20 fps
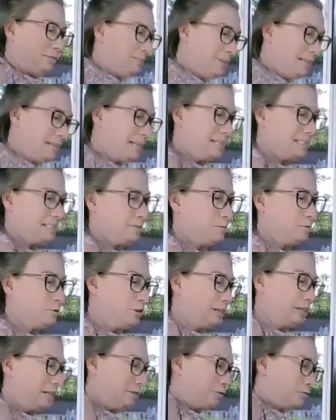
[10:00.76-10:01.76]
because I'm
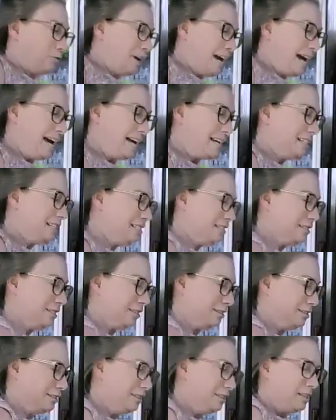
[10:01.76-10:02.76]
cooking fast,
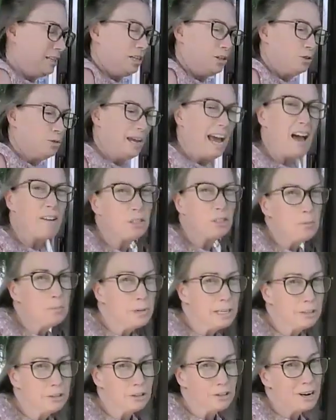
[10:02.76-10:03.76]
but I have to
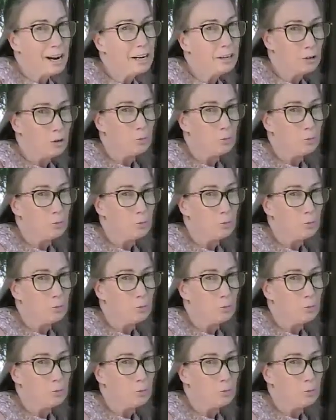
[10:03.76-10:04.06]
make sure I